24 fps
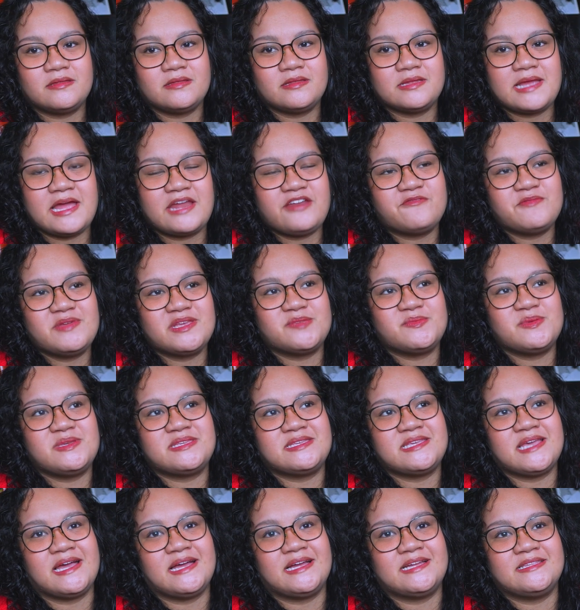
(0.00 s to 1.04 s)
It kind of makes me
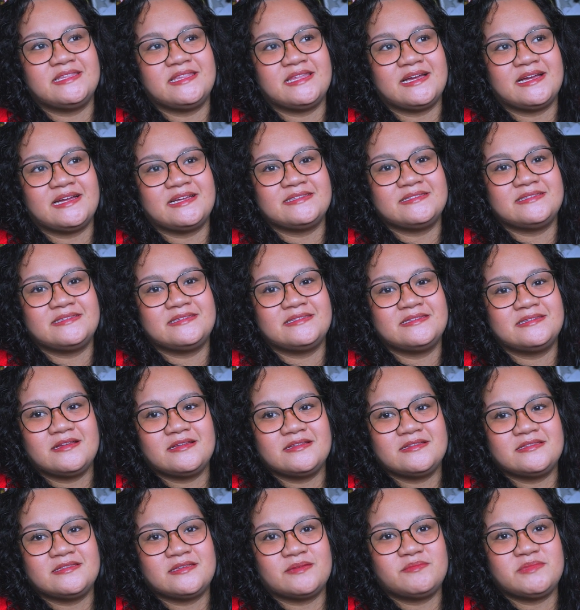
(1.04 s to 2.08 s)
sad that
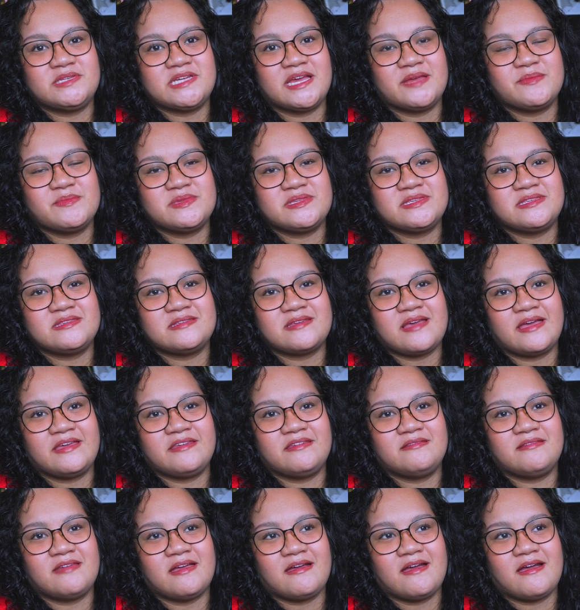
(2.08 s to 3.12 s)
sometimes I